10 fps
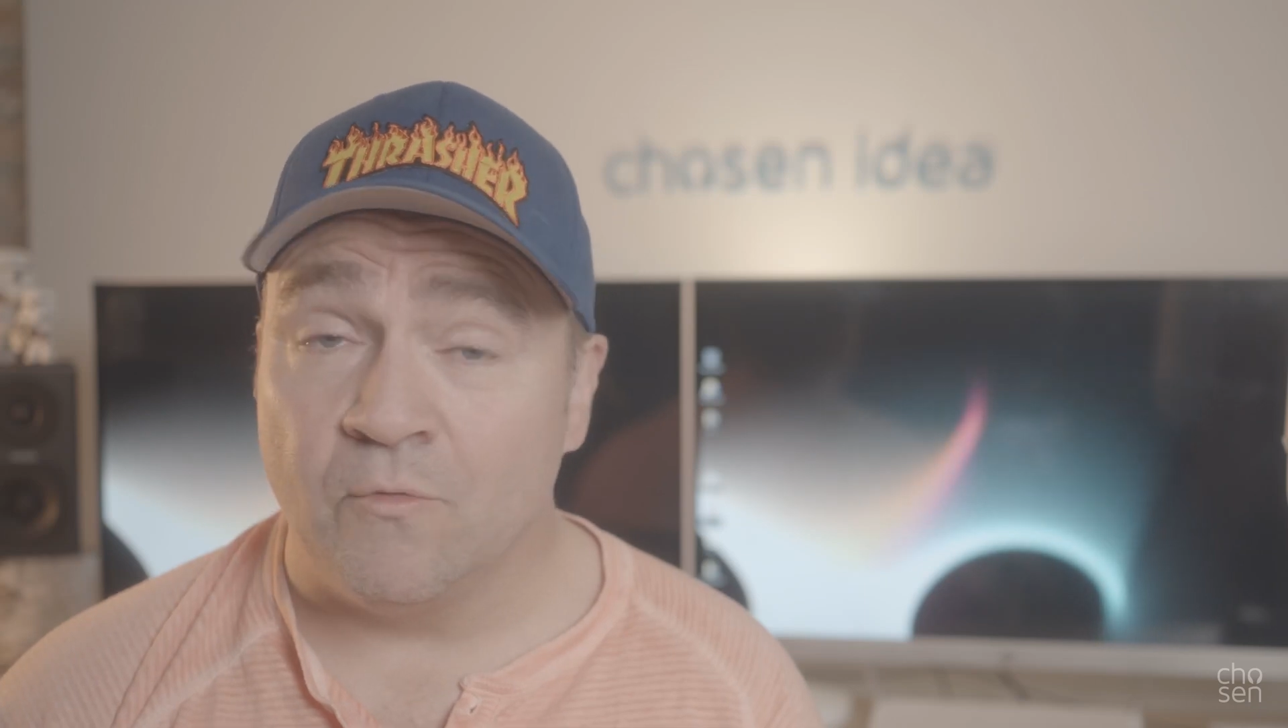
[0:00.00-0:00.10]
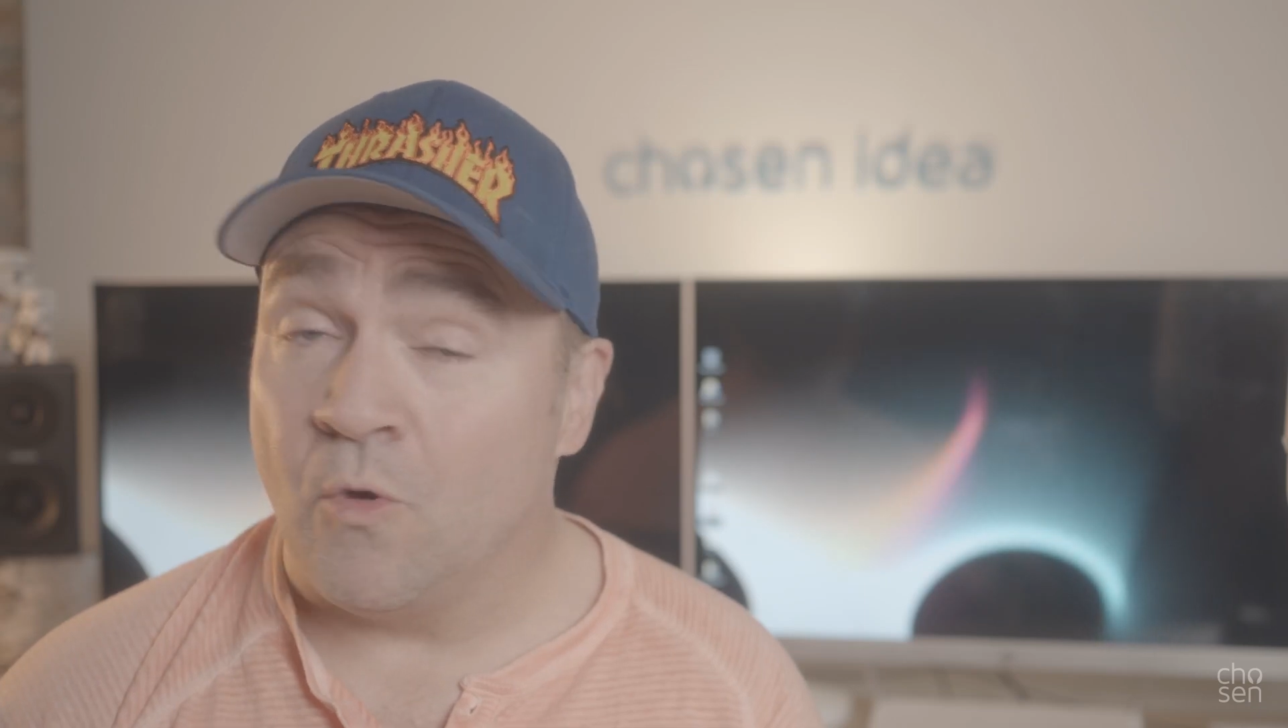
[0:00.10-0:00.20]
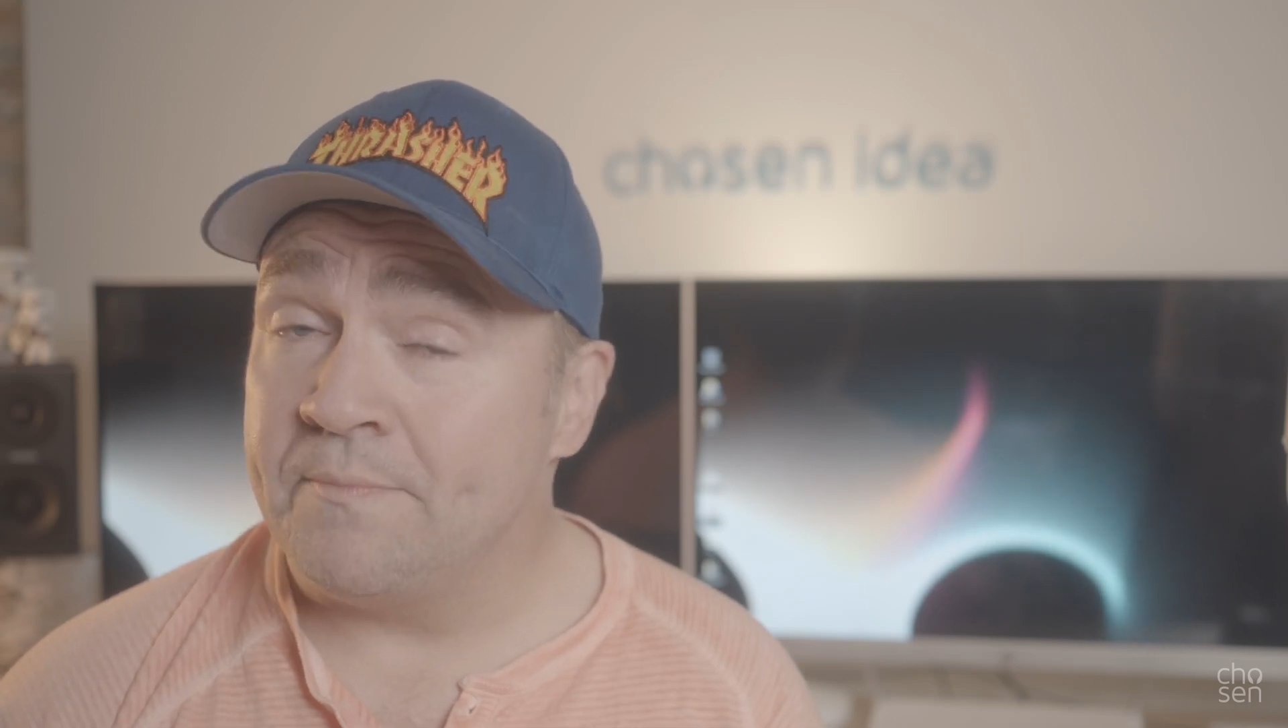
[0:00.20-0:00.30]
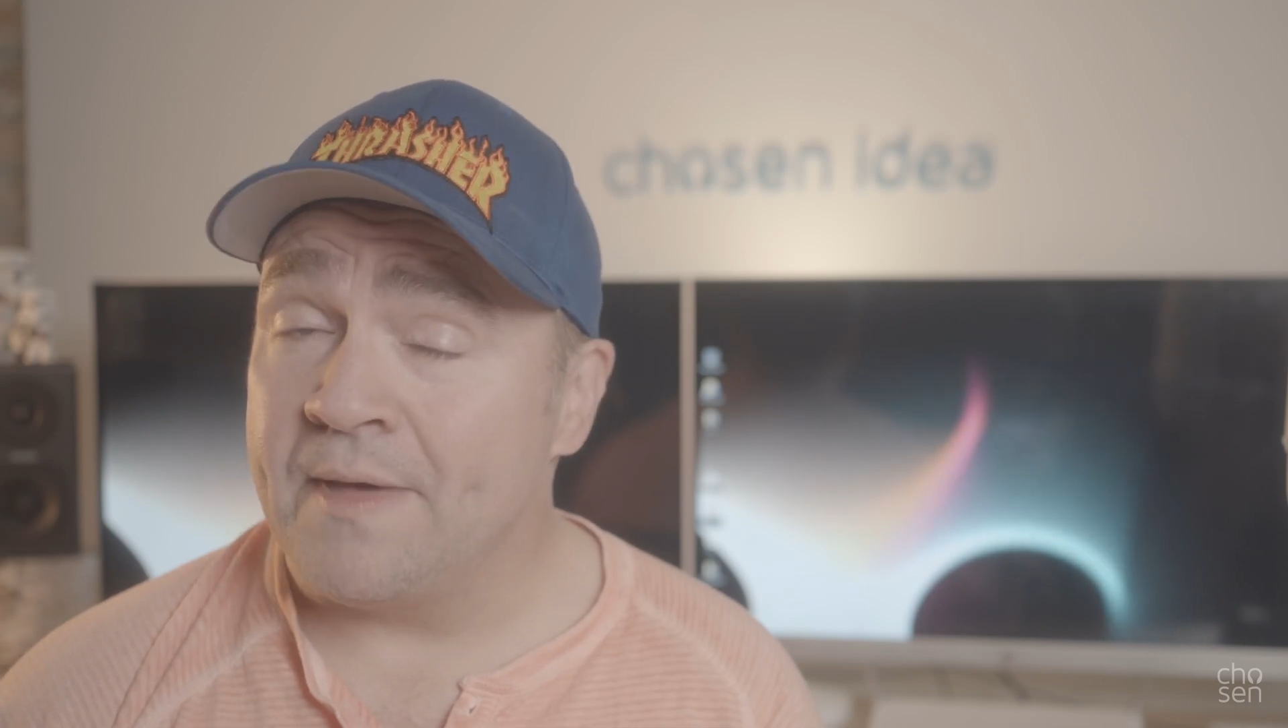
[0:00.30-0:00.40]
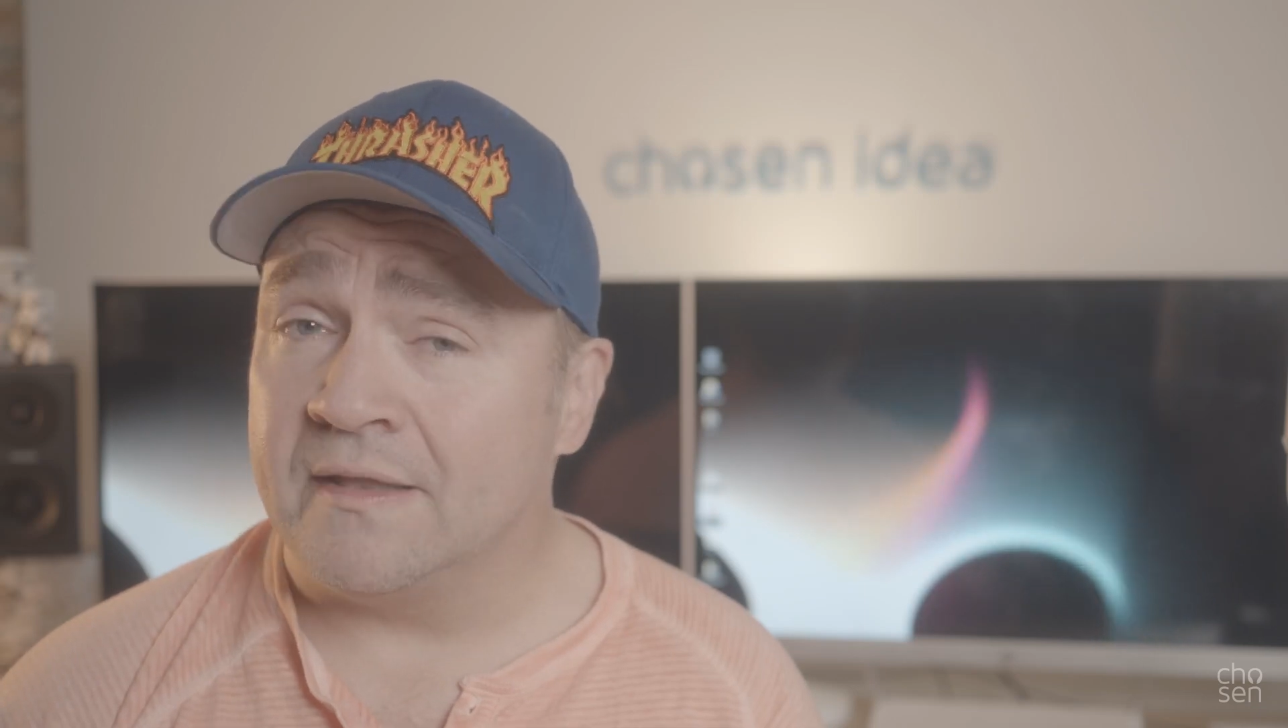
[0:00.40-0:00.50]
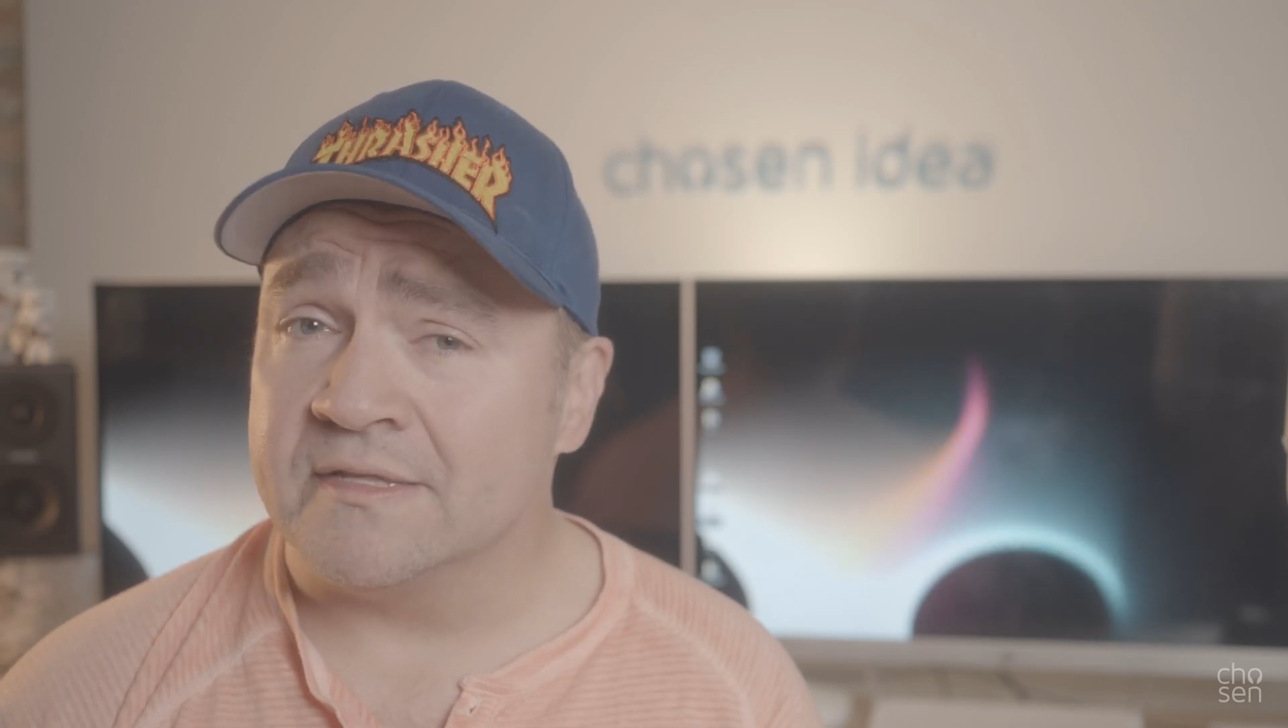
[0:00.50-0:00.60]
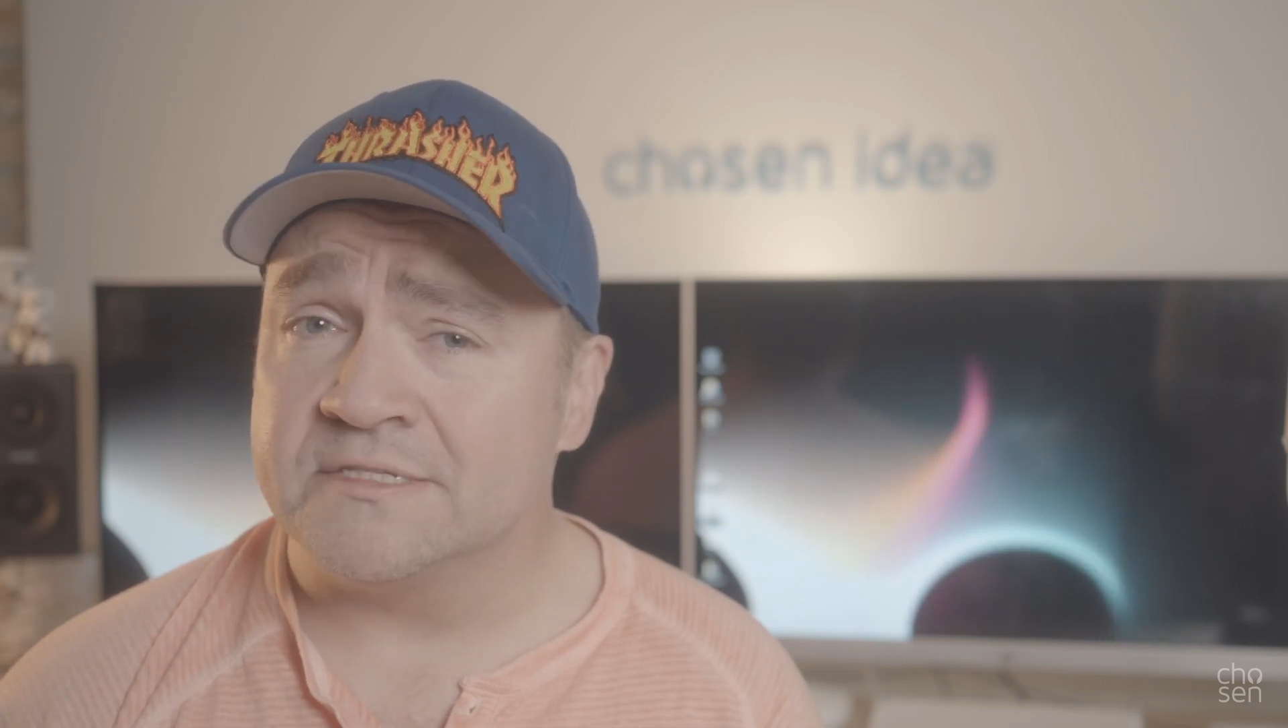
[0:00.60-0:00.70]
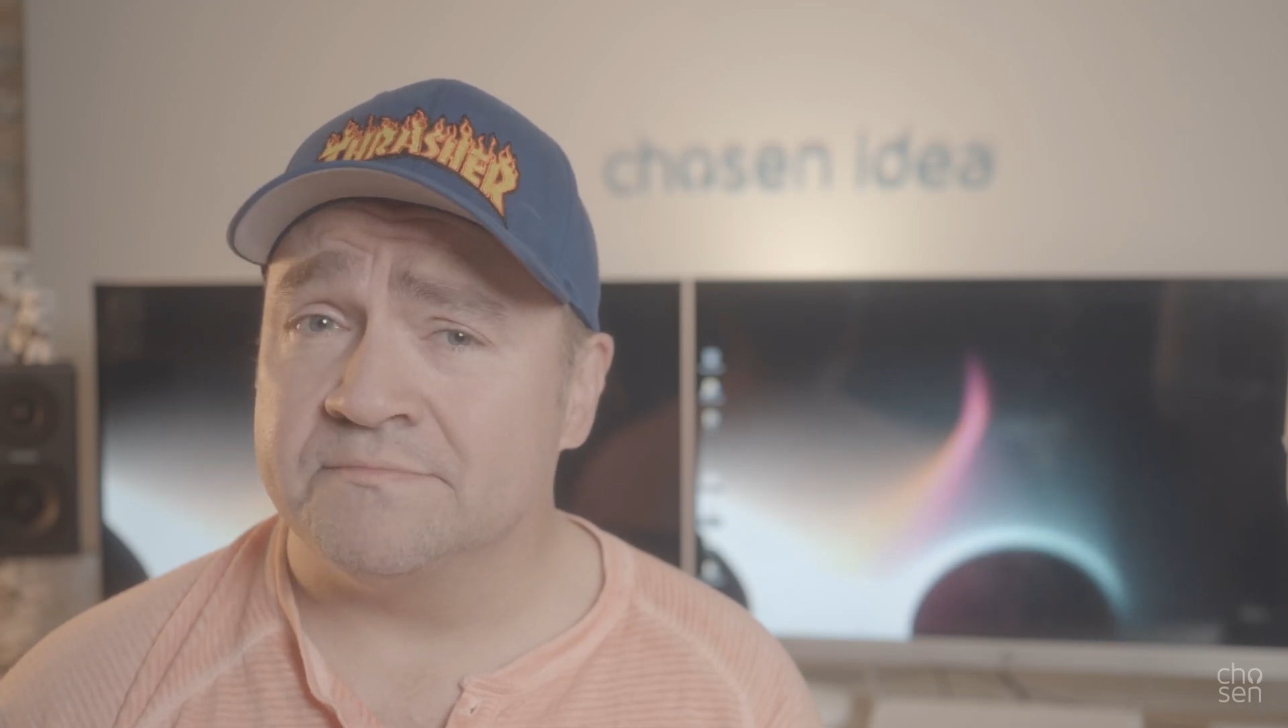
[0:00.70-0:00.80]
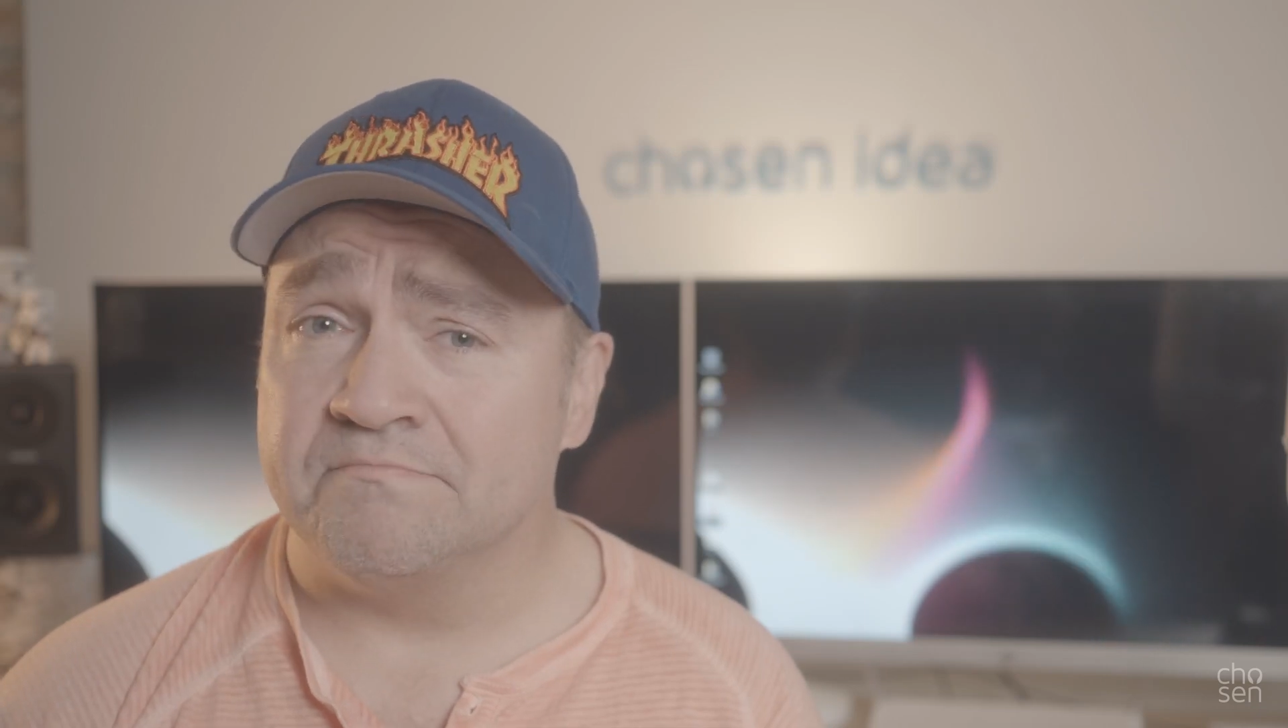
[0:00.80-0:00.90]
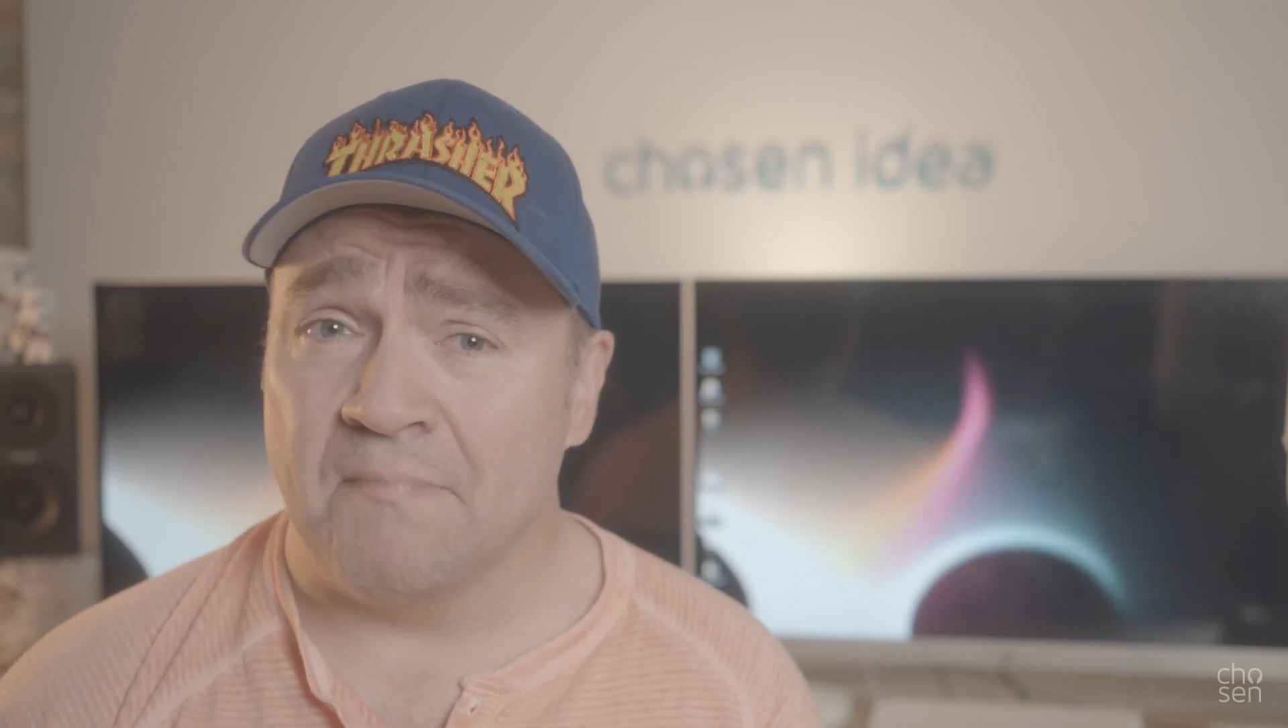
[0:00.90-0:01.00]
white
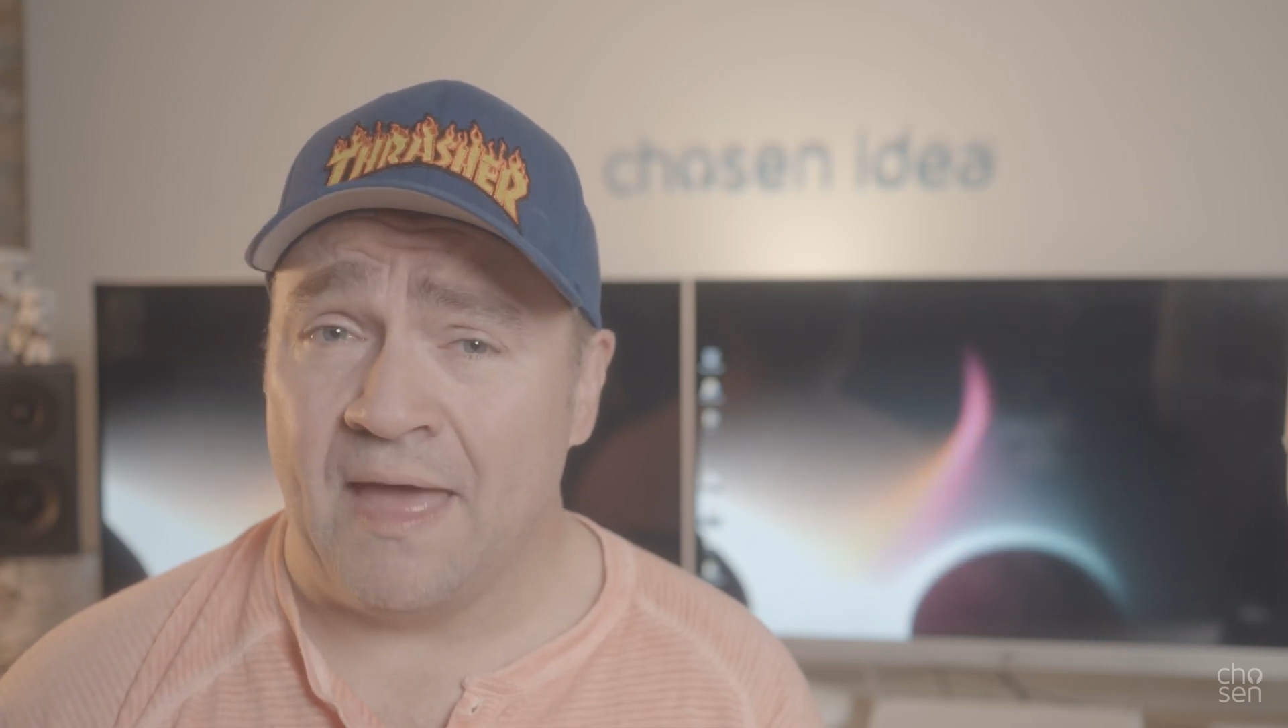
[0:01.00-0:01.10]
balance